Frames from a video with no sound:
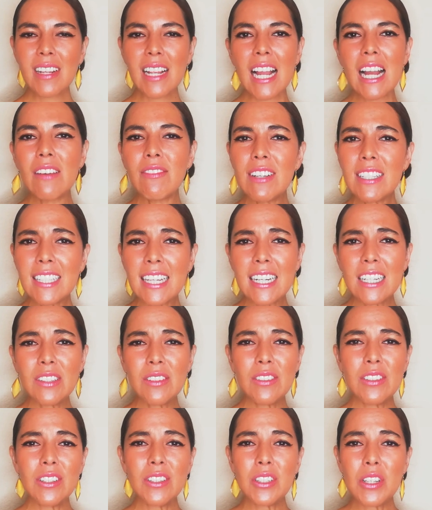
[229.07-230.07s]
I've decided
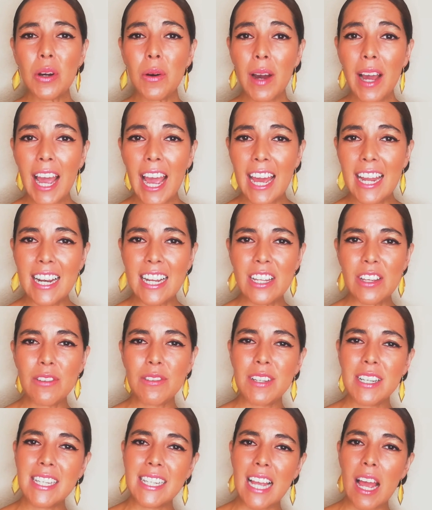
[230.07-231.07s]
to just go ahead and use
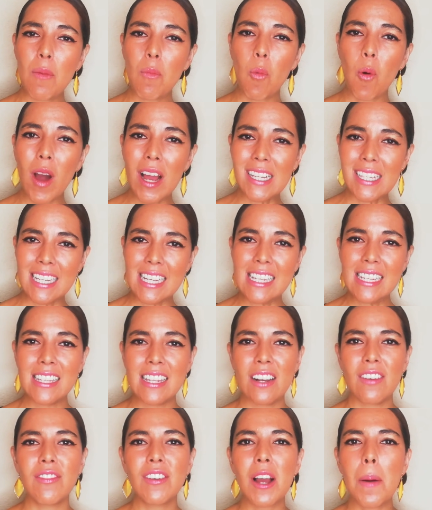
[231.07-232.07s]
this time wisely
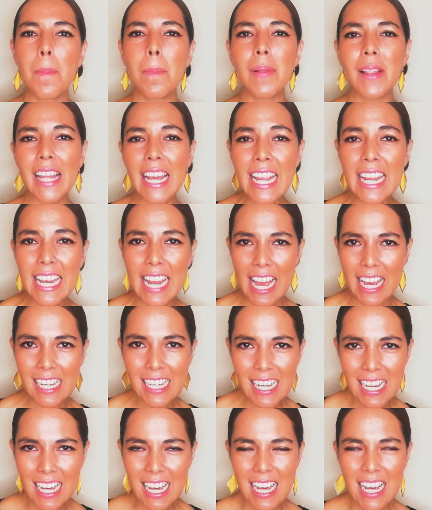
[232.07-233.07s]
instead of
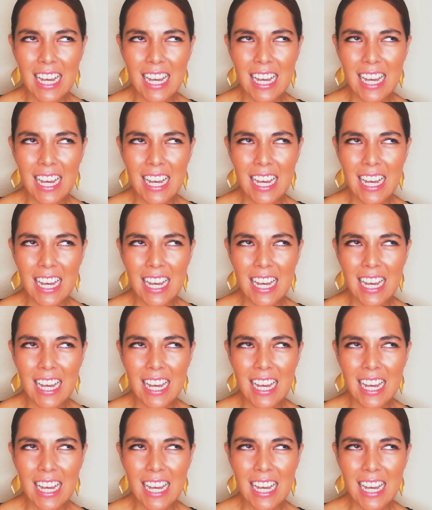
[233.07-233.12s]
complaining,